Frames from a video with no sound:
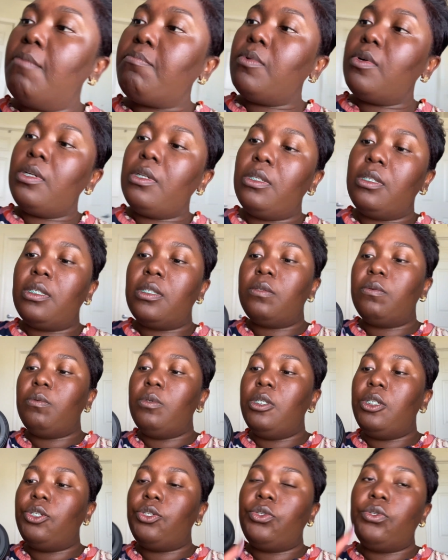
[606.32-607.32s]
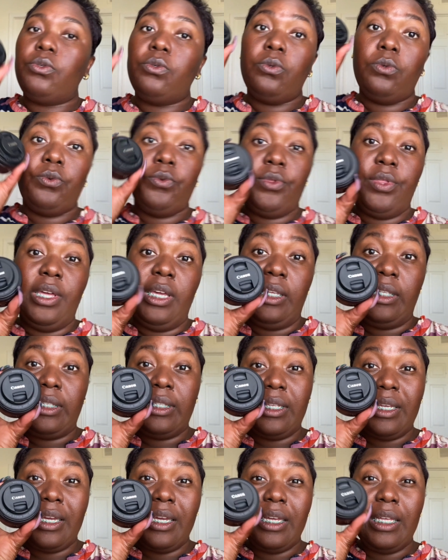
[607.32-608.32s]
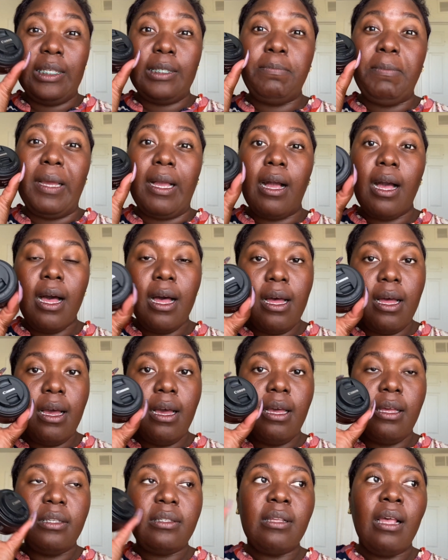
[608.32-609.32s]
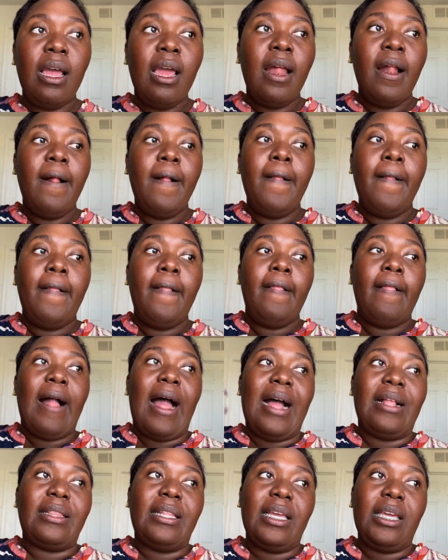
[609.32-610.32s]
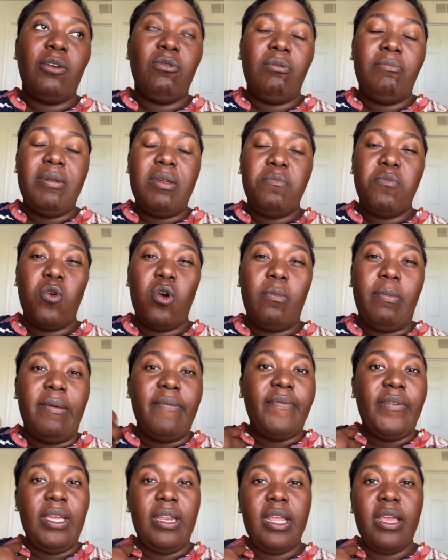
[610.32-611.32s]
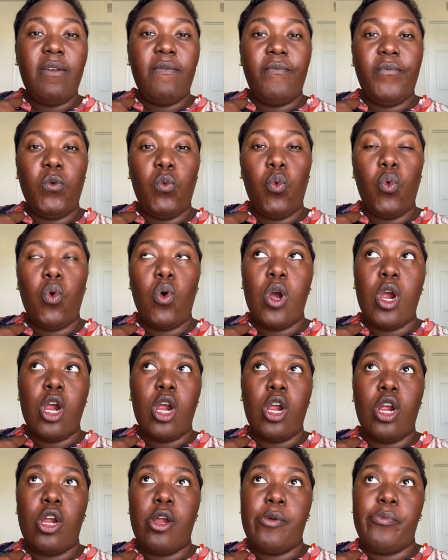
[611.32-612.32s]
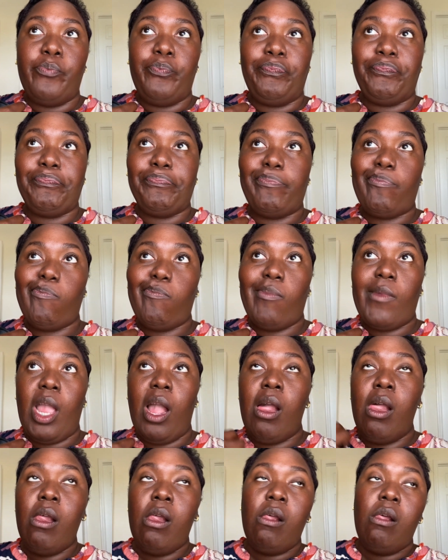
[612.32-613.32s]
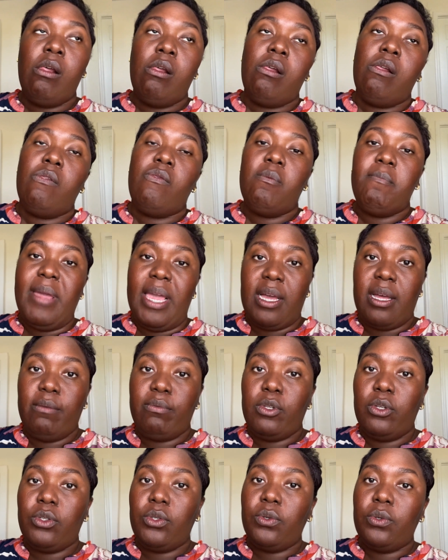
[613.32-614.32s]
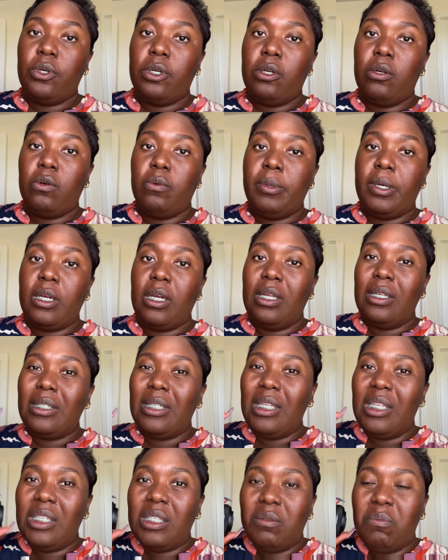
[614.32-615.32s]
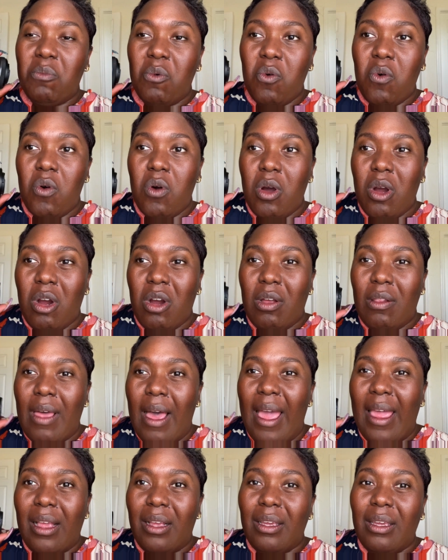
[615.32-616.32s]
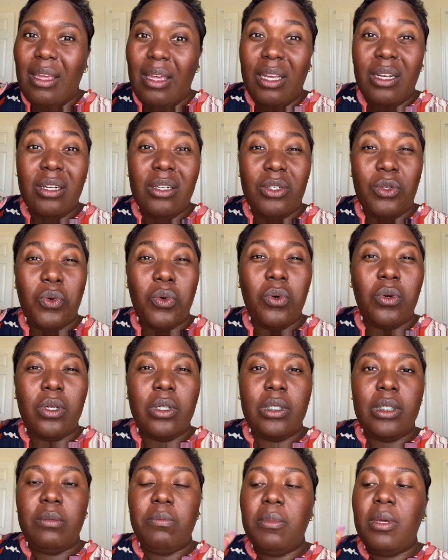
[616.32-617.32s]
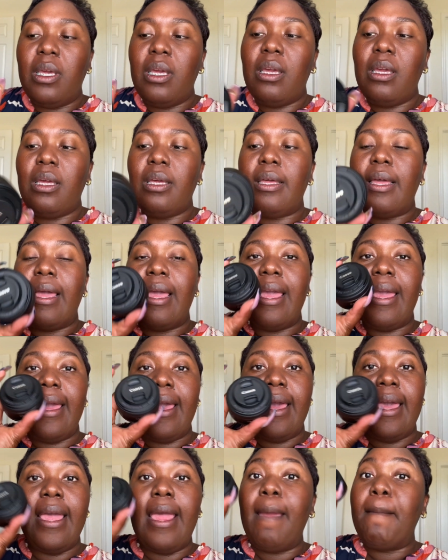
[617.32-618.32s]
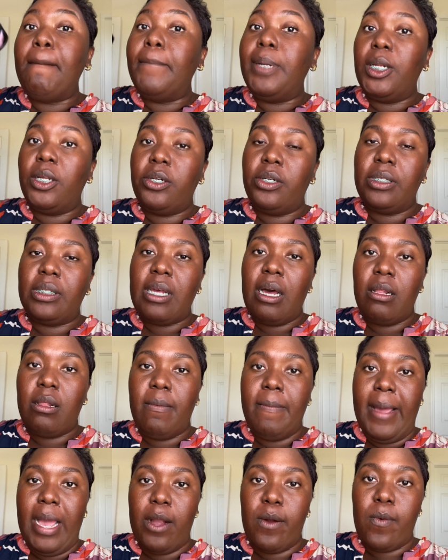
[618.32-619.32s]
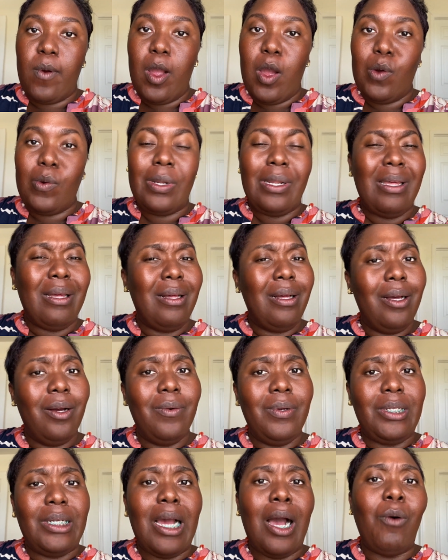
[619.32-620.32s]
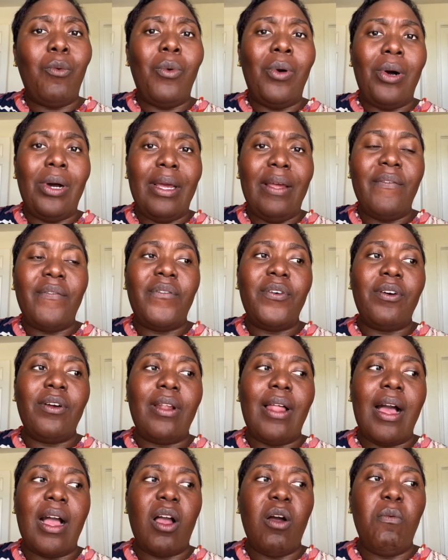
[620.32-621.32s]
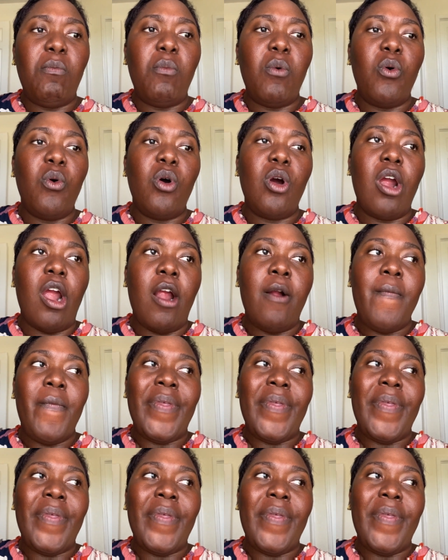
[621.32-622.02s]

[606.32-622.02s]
I'm gonna switch to this lens because I think it would be more befitting for the makeup tutorial because it's more like geared towards me and it blurs out the background really good, which I want for like a more